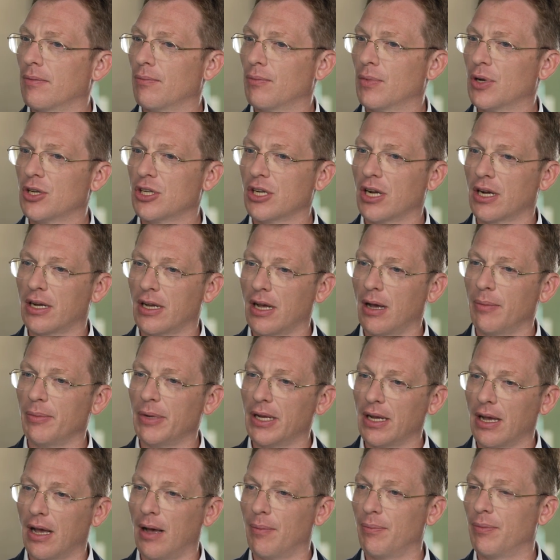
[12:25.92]
which are
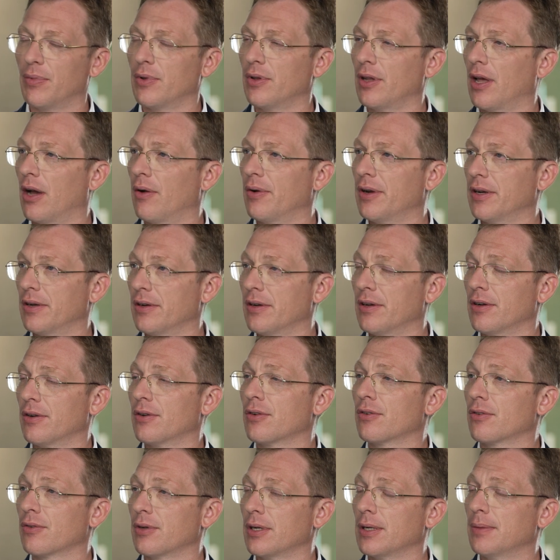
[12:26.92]
coming up now in the
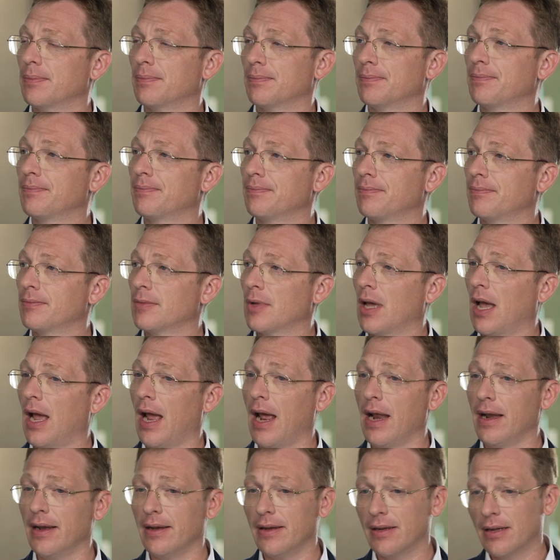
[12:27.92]
industry. Wow,
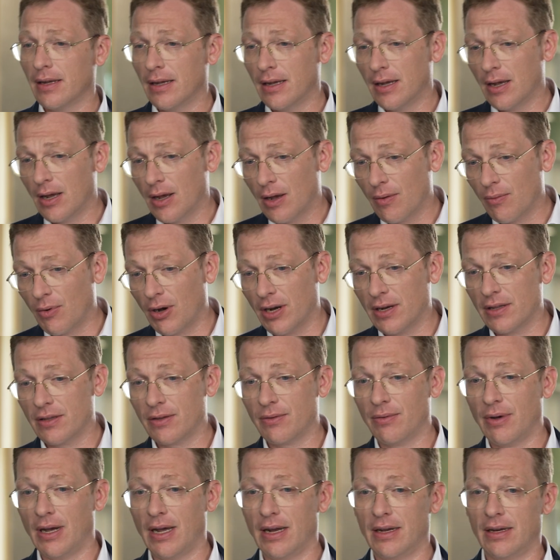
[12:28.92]
and what is
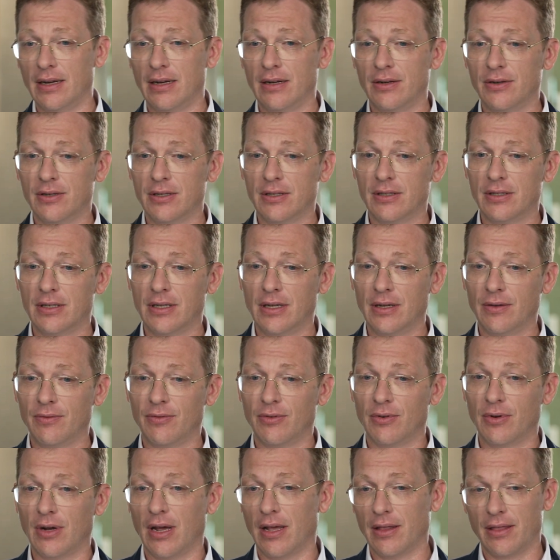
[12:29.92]
quite interesting
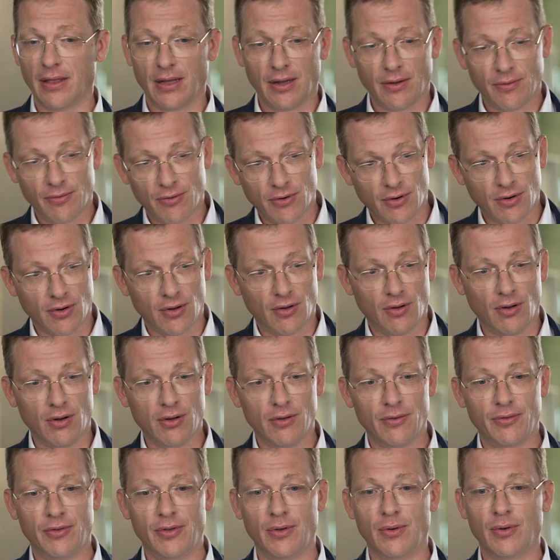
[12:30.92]
for I think for all
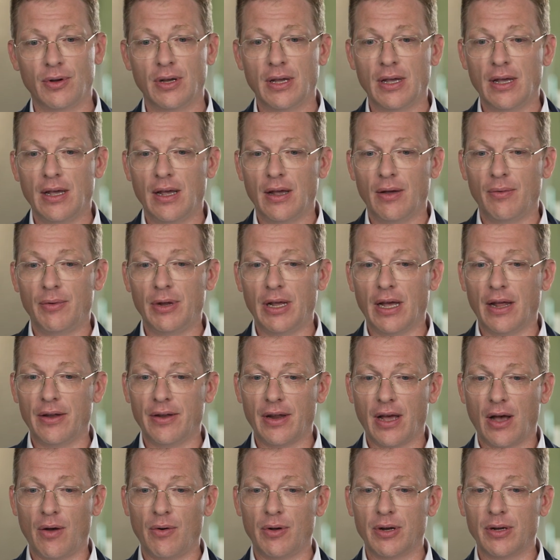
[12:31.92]
of you, we are
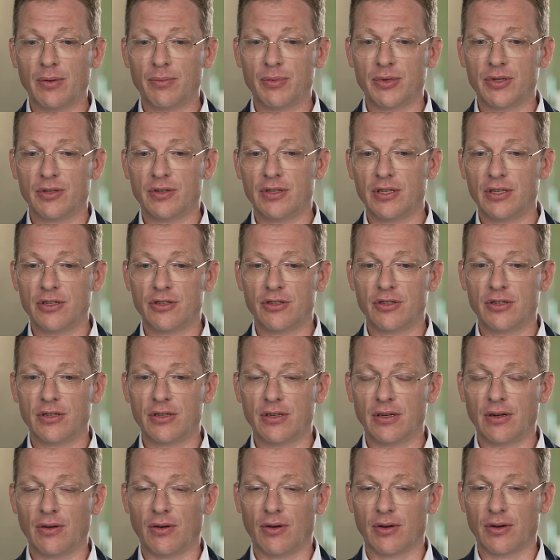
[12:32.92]
now in the
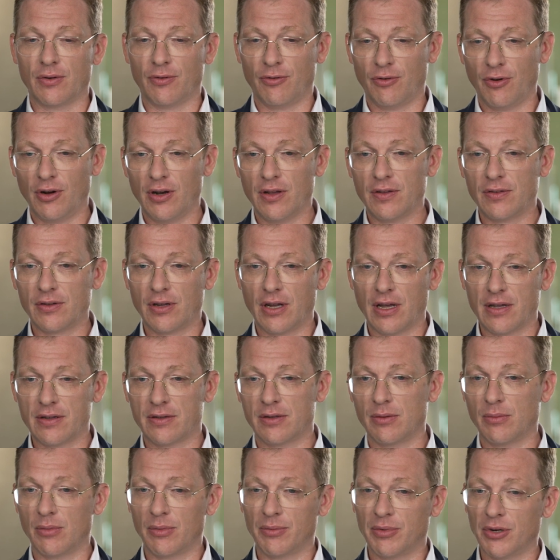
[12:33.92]
position or the first
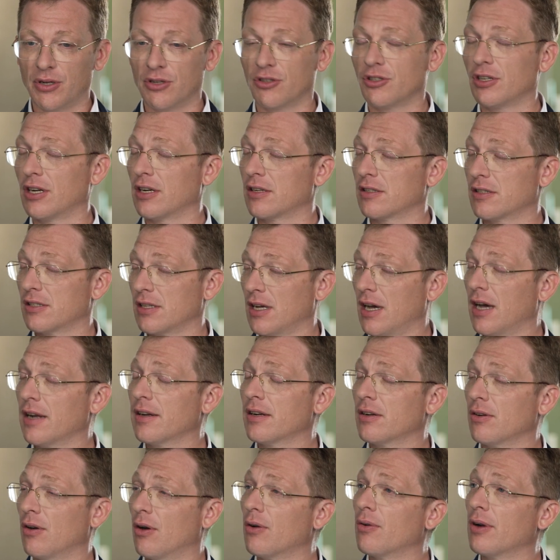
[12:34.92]
customer project
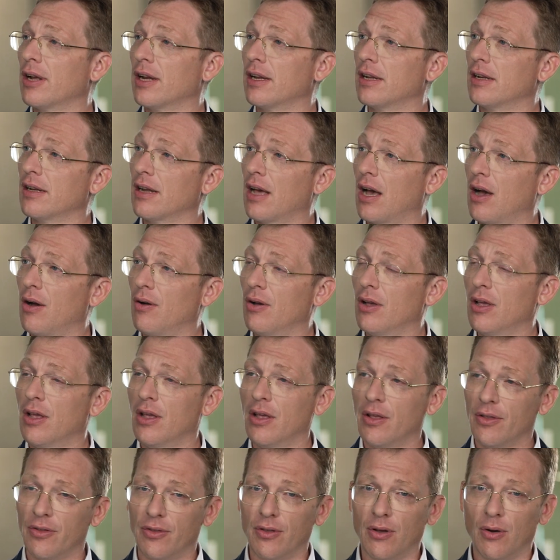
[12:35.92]
started already now,
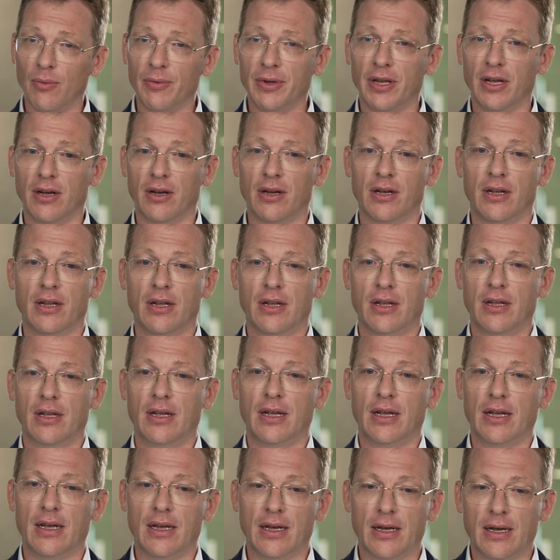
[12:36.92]
so we are
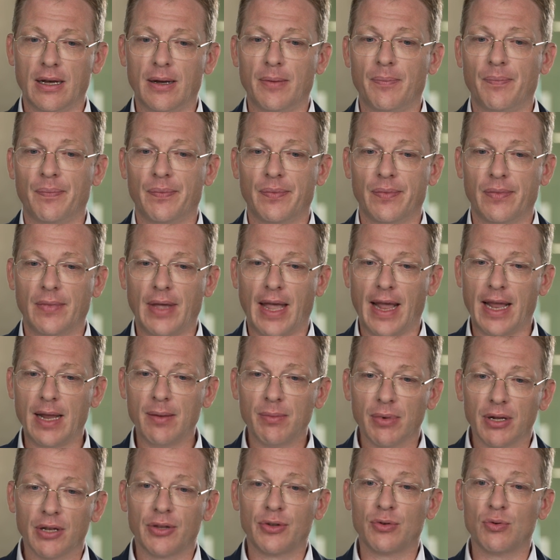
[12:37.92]
um,
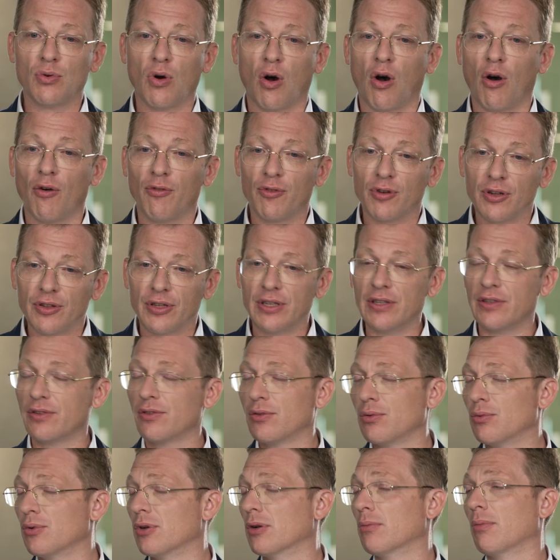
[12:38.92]
able to offer this
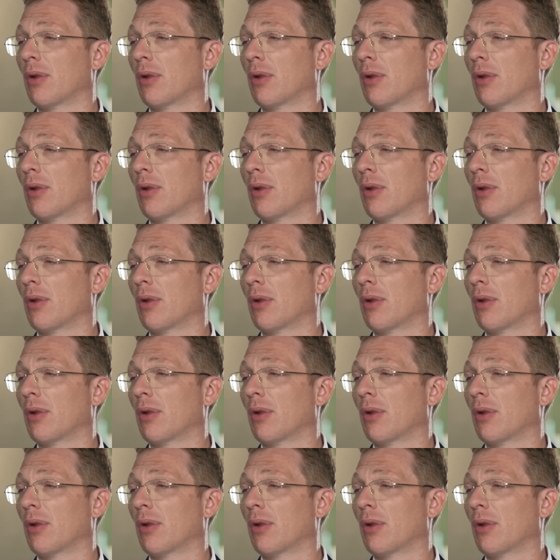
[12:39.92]
to the